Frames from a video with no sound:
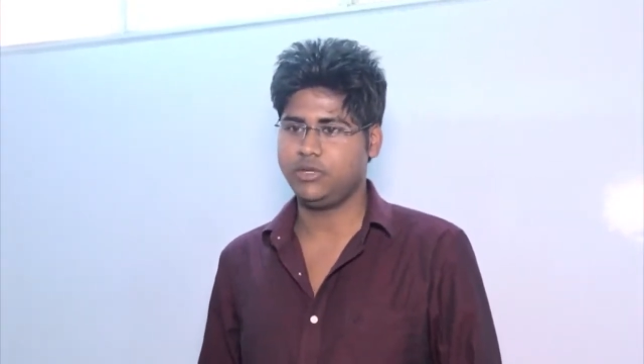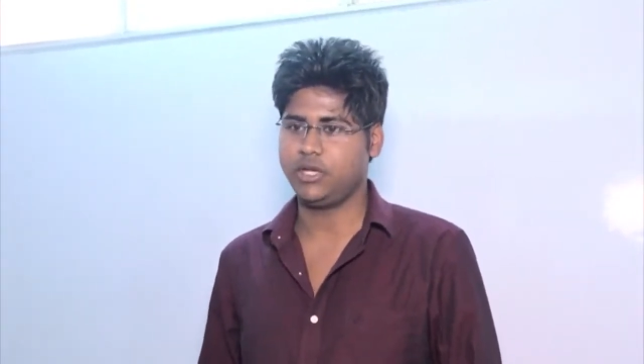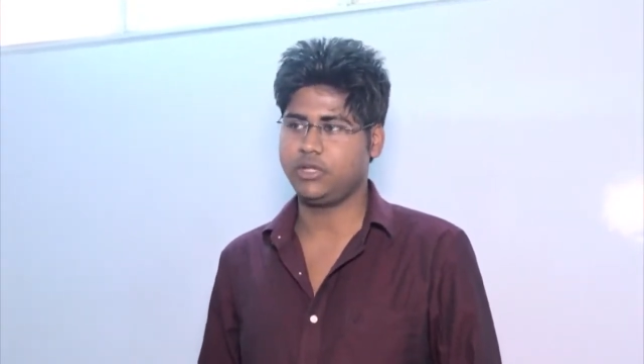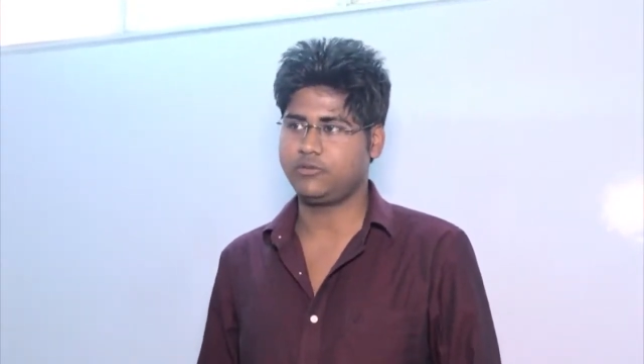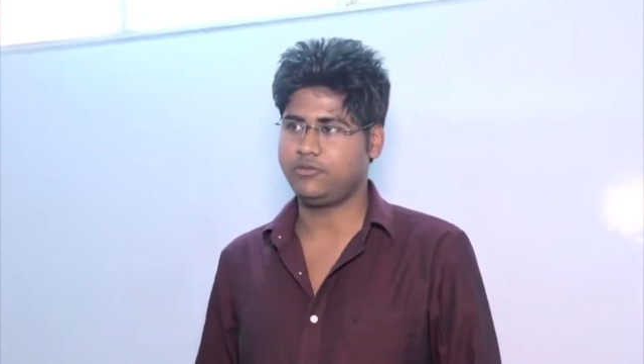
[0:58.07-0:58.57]

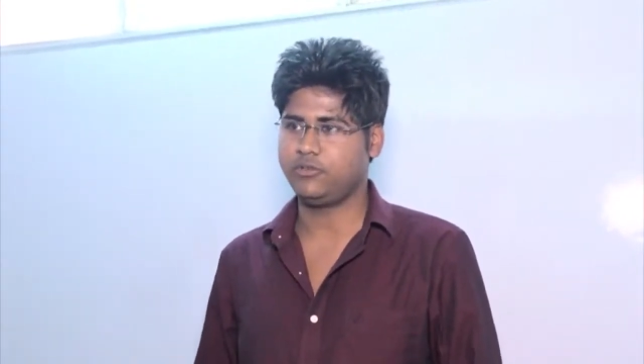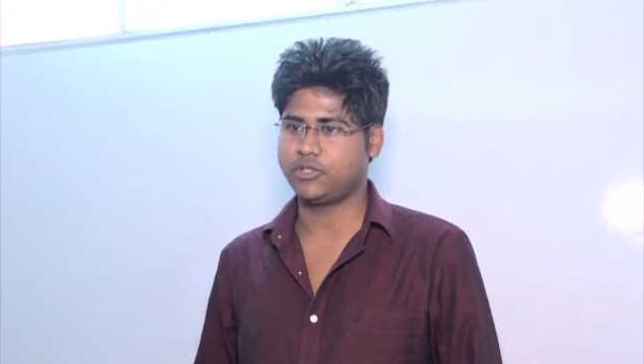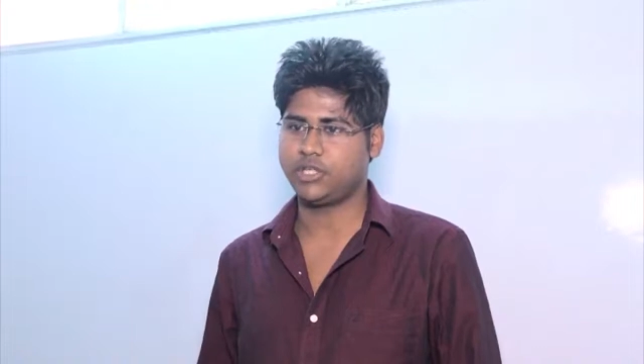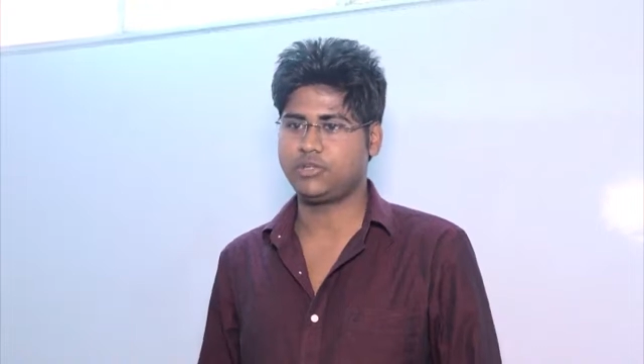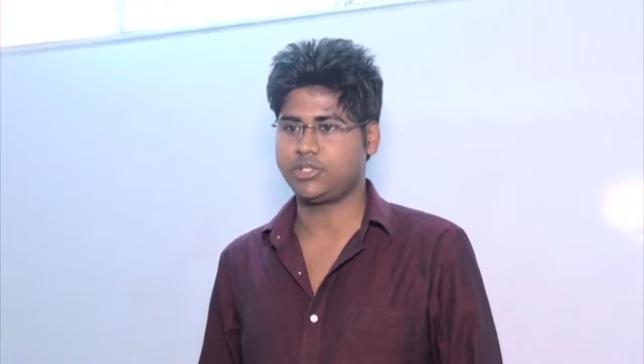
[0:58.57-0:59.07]
regarding four
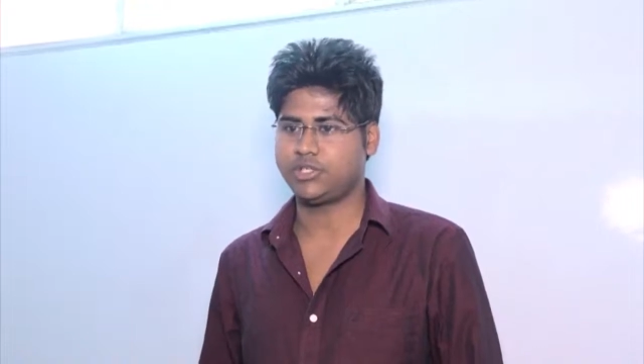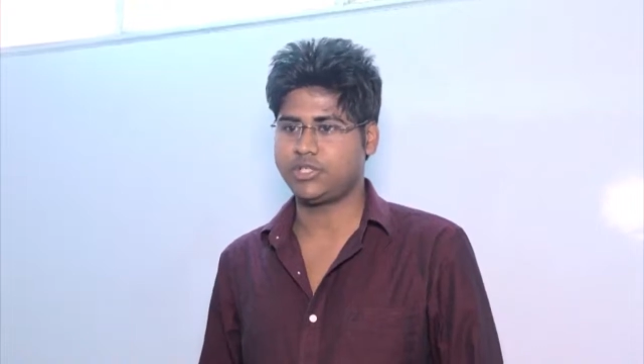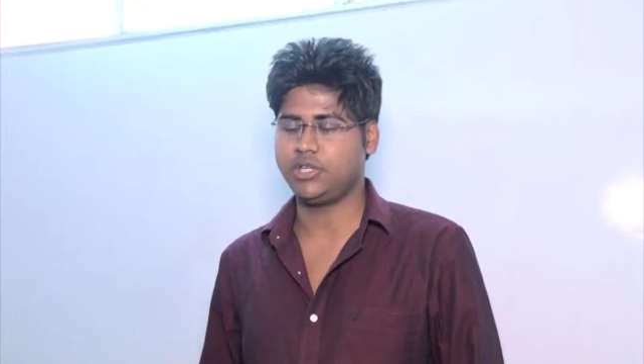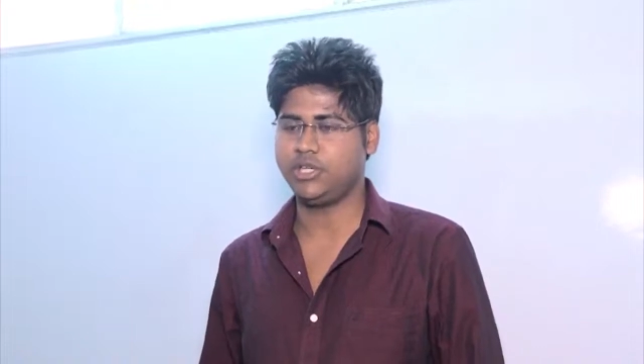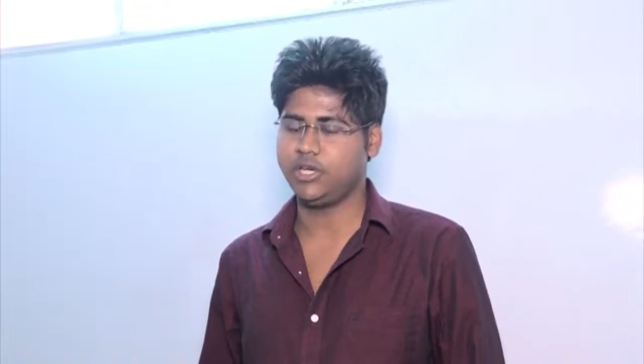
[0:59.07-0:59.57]
set
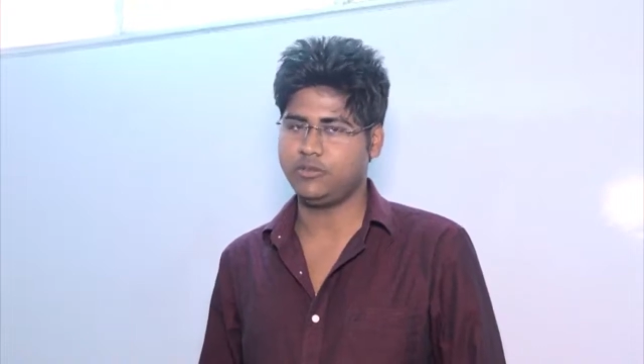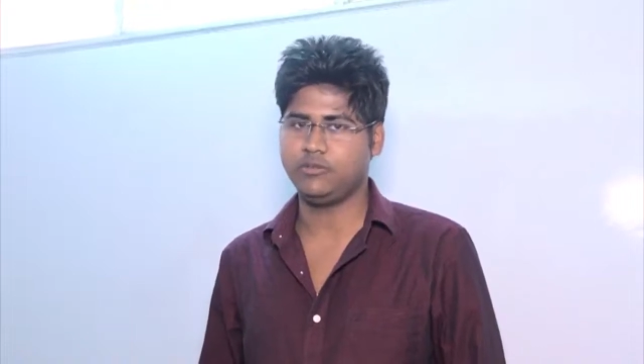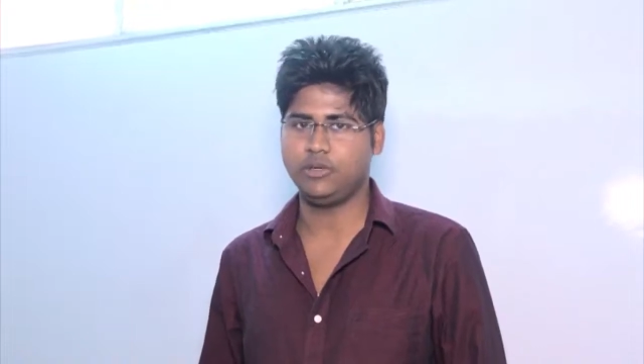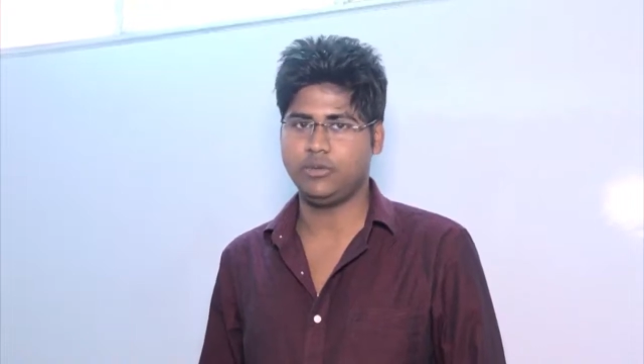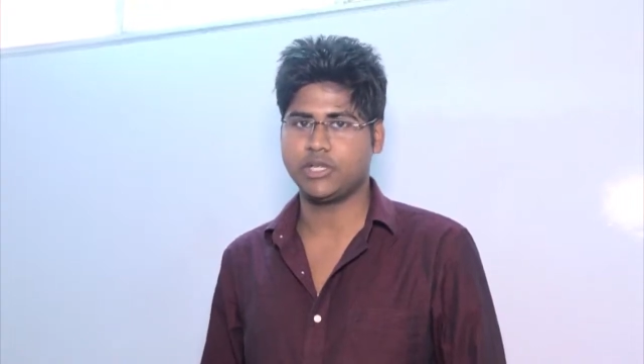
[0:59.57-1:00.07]
questions at D I,
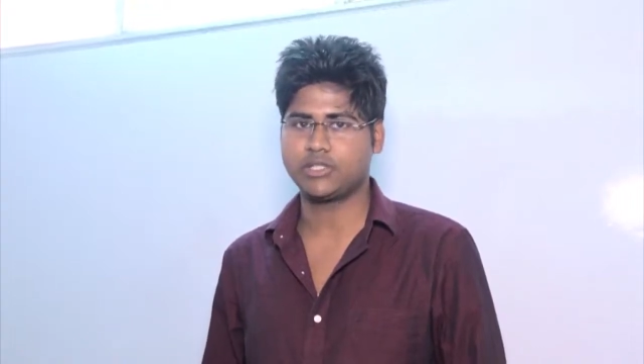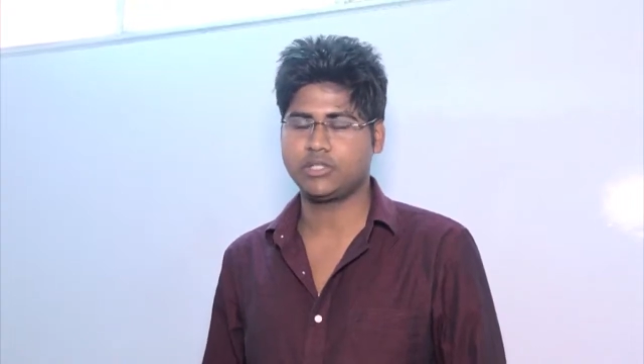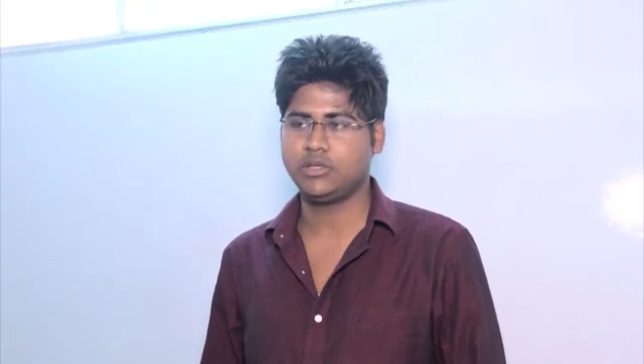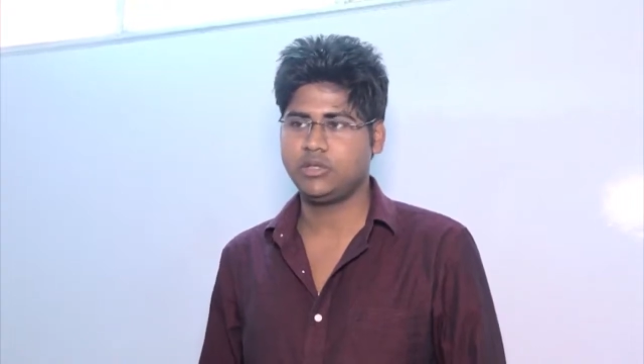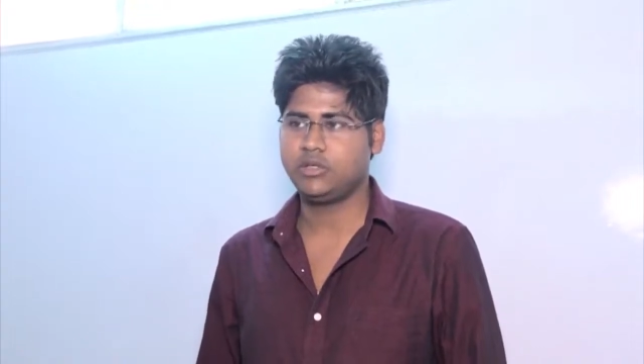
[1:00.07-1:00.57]
whatever asked.